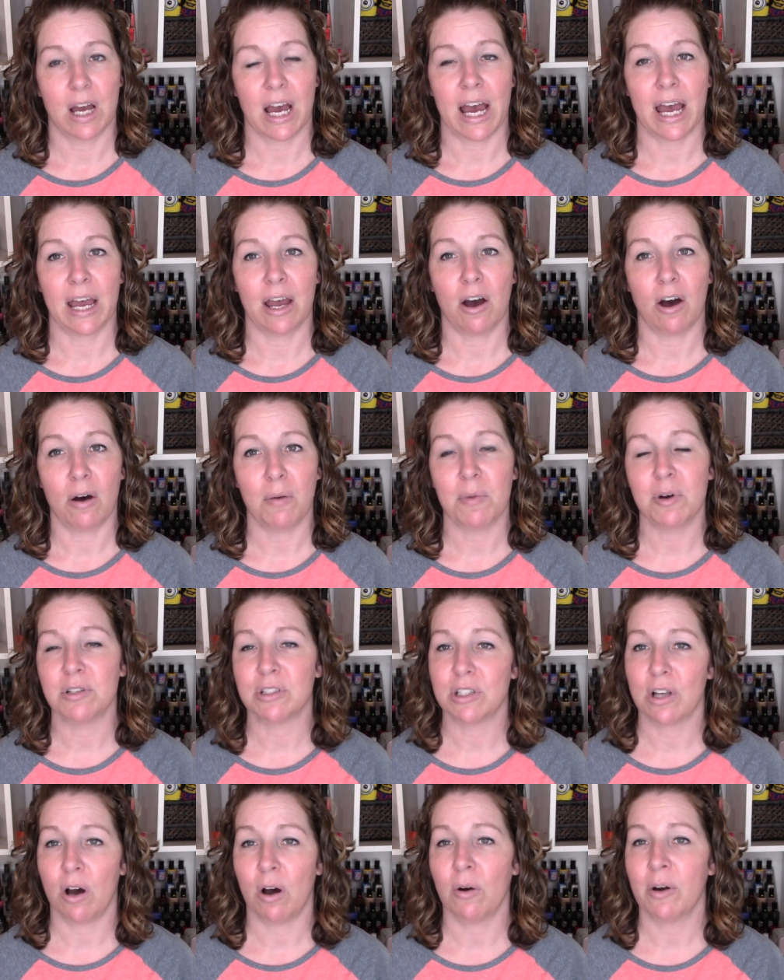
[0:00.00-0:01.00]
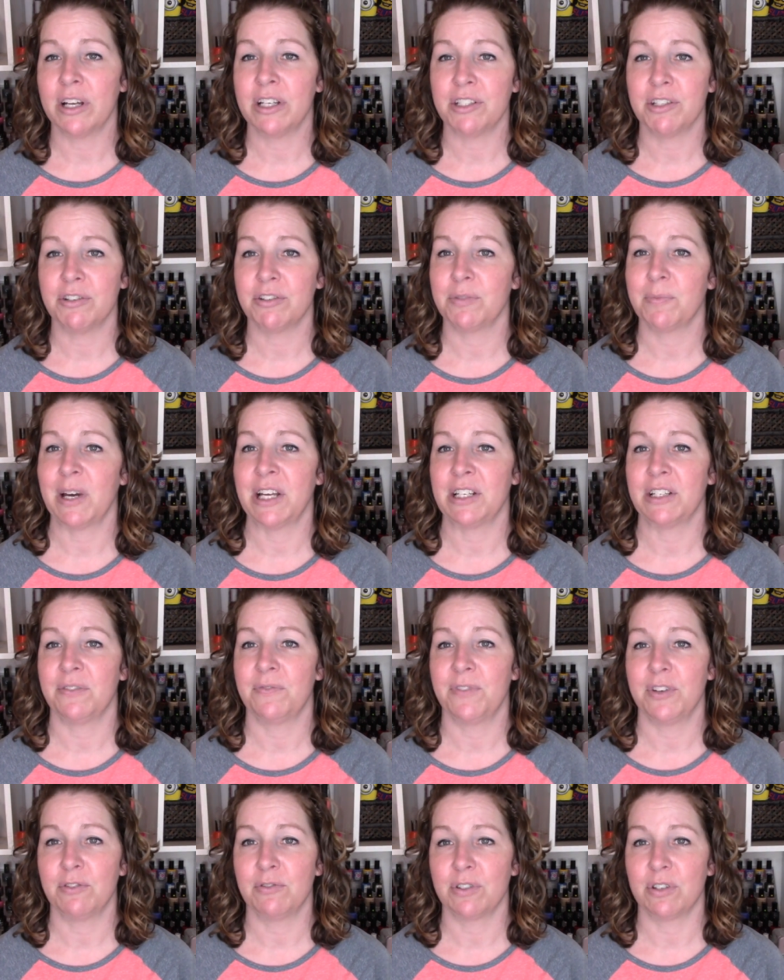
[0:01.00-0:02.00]
I almost always use my
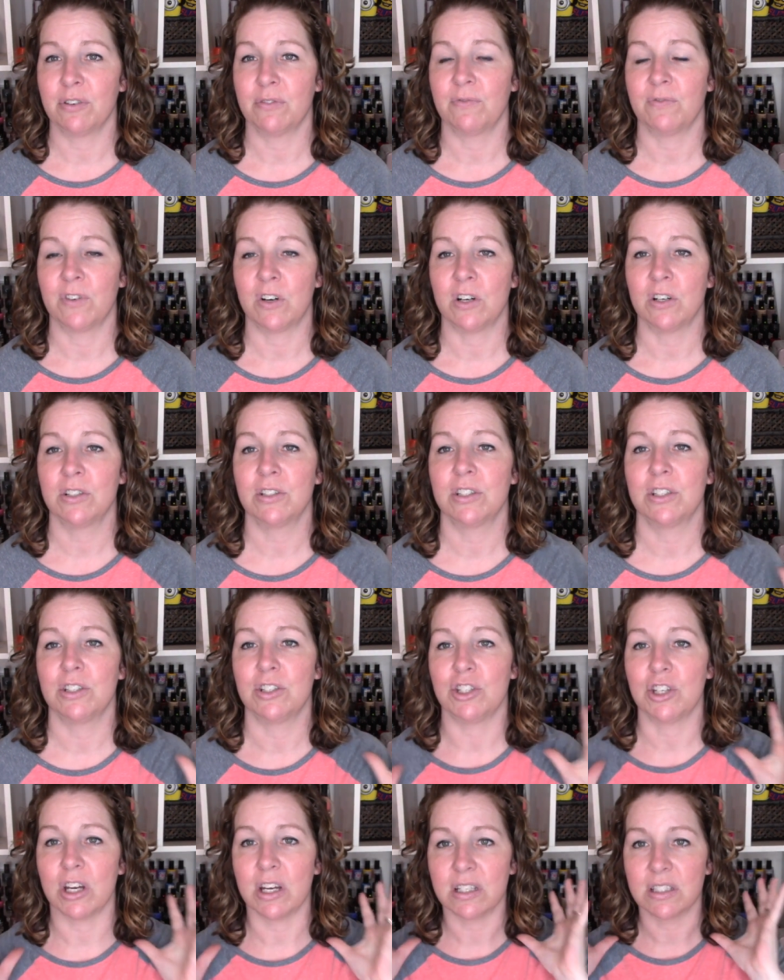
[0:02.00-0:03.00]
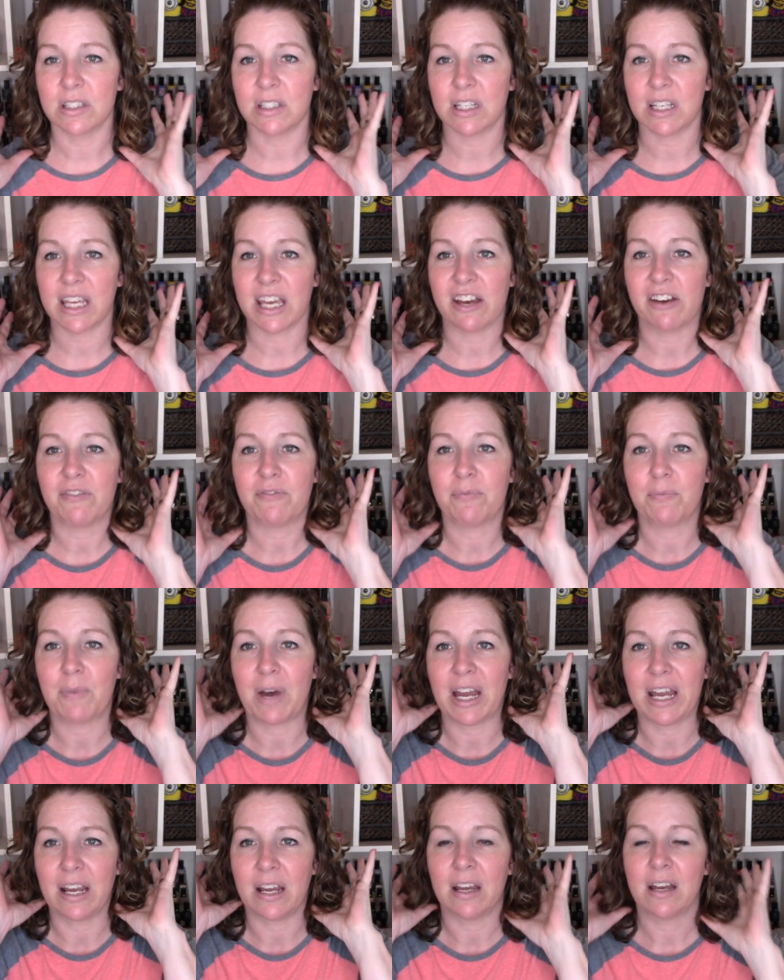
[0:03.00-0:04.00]
diffuser first just to give
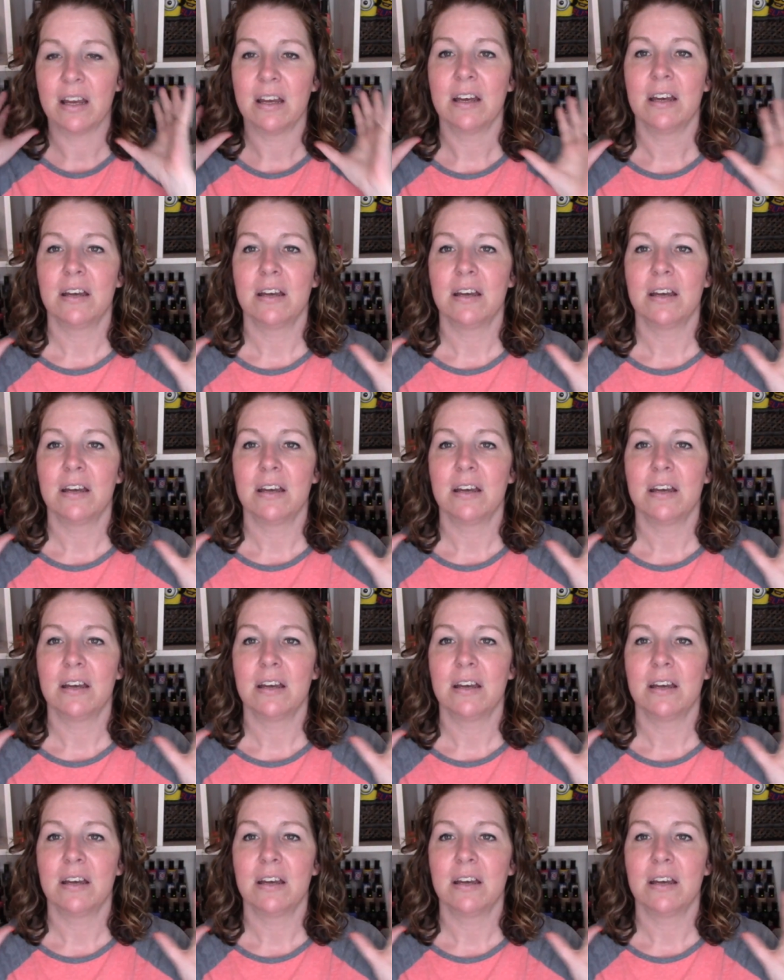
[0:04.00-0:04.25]
my